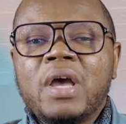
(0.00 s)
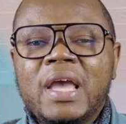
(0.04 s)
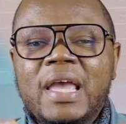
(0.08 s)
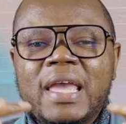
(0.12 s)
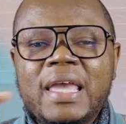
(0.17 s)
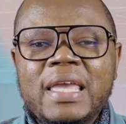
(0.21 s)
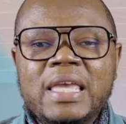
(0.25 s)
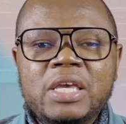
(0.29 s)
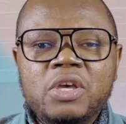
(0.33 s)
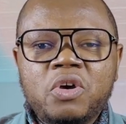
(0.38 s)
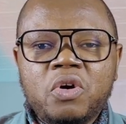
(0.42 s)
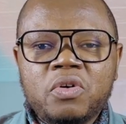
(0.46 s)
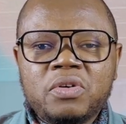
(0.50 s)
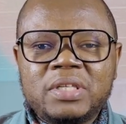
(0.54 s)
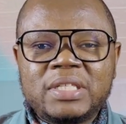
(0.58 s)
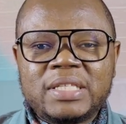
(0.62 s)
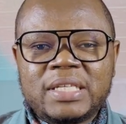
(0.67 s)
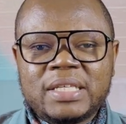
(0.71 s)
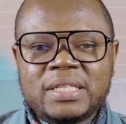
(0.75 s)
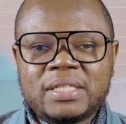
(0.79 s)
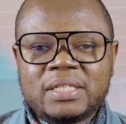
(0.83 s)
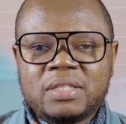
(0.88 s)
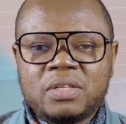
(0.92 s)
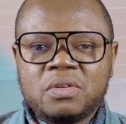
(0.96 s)

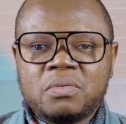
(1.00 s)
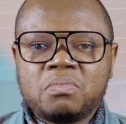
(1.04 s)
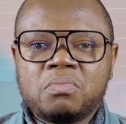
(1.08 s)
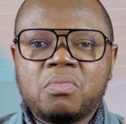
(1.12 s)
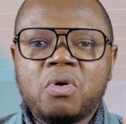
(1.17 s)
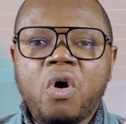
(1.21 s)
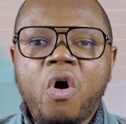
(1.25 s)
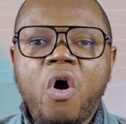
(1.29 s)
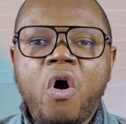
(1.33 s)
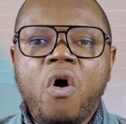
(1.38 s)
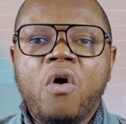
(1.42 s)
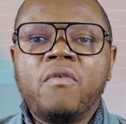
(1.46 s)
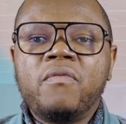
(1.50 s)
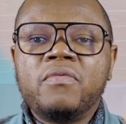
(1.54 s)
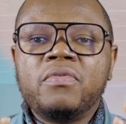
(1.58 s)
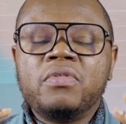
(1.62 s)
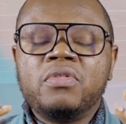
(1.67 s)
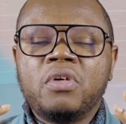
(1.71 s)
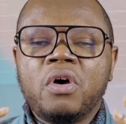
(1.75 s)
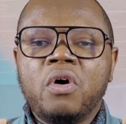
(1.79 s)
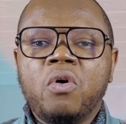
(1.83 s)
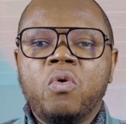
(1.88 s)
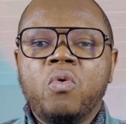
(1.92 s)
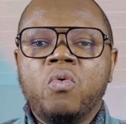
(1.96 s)
ecosystem of
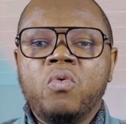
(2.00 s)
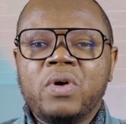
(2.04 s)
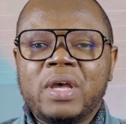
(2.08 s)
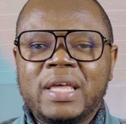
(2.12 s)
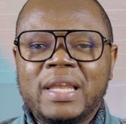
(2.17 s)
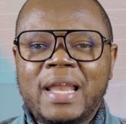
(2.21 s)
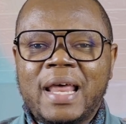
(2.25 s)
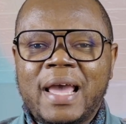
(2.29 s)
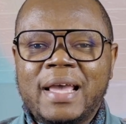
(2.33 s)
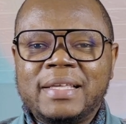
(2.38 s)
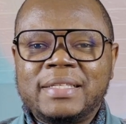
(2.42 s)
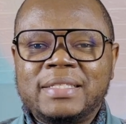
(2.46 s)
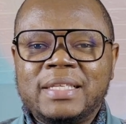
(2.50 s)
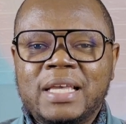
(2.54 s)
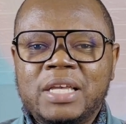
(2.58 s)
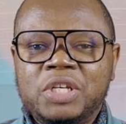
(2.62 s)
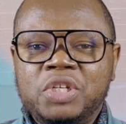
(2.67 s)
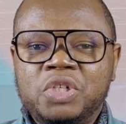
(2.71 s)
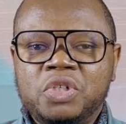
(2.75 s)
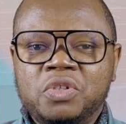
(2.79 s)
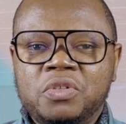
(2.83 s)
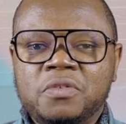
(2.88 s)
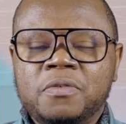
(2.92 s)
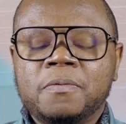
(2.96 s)
the
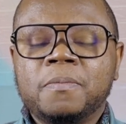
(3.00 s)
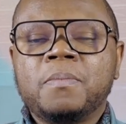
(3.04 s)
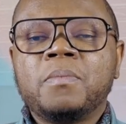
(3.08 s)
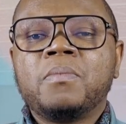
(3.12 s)
organization.